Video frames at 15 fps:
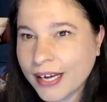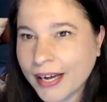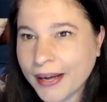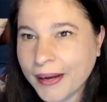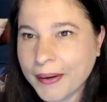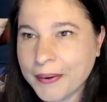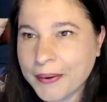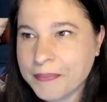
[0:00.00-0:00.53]

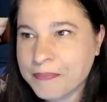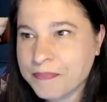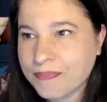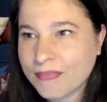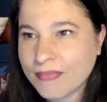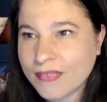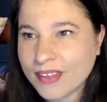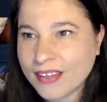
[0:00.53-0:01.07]
I
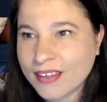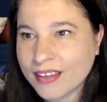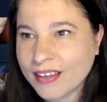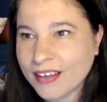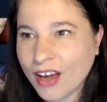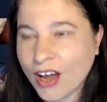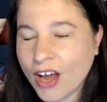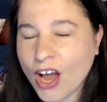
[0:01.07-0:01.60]

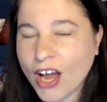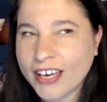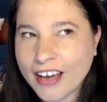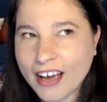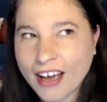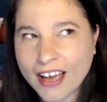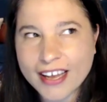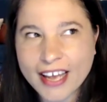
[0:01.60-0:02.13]

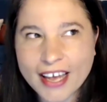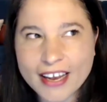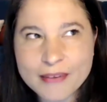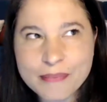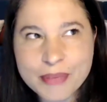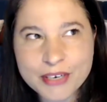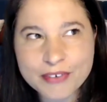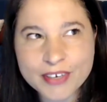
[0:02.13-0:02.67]
had a
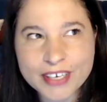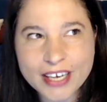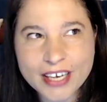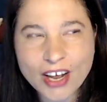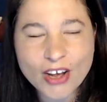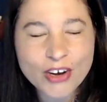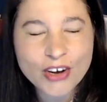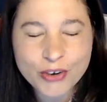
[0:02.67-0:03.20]
bit of a,
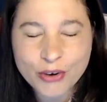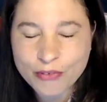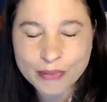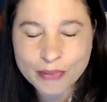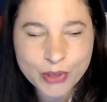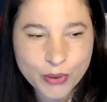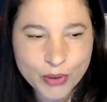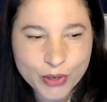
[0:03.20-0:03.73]
I don't know if
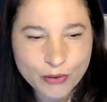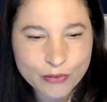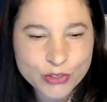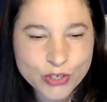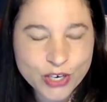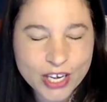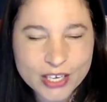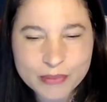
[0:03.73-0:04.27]
I'm going off
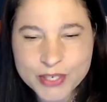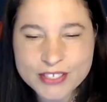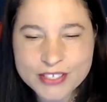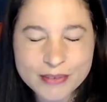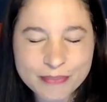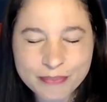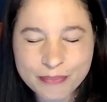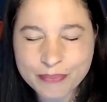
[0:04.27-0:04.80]
track because I
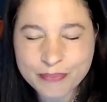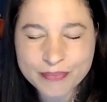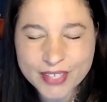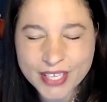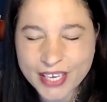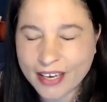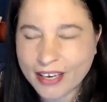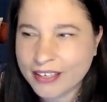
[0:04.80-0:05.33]

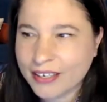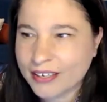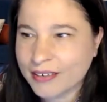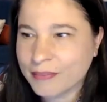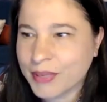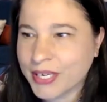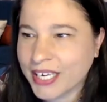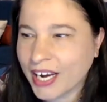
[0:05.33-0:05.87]
get a
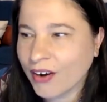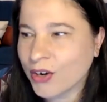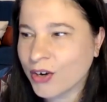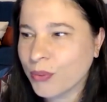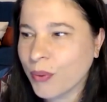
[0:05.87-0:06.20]
bit carried away.